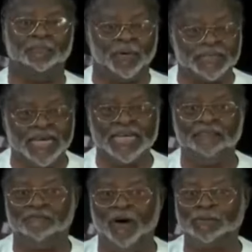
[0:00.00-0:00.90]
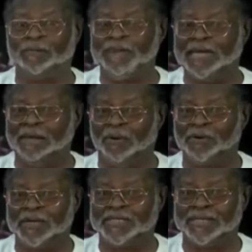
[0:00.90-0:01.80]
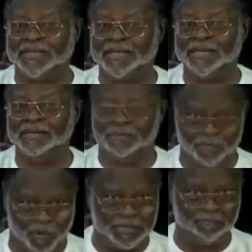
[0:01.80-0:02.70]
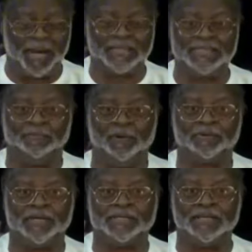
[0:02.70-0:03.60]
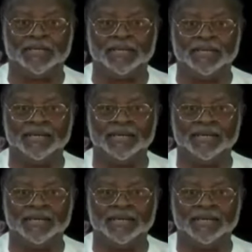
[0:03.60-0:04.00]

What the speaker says: but still the forms of that democracy, multi-party democracy,